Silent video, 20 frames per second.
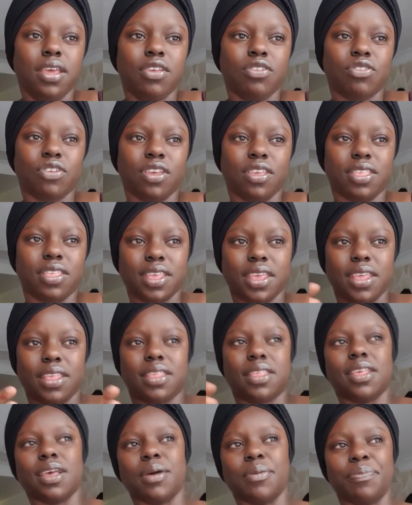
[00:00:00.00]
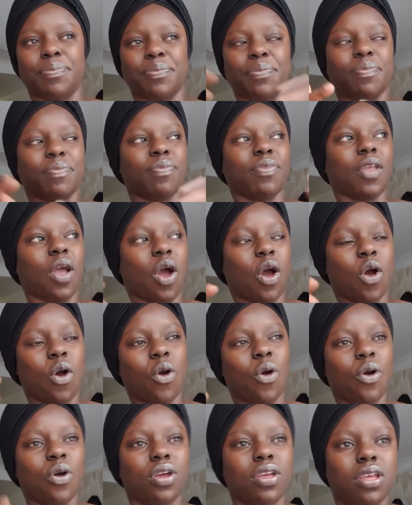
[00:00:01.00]
So it's
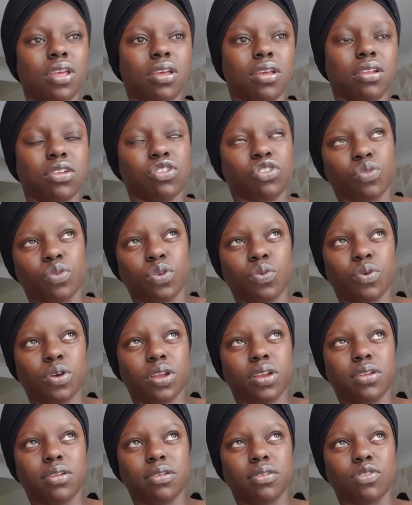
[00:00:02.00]
2-in-1,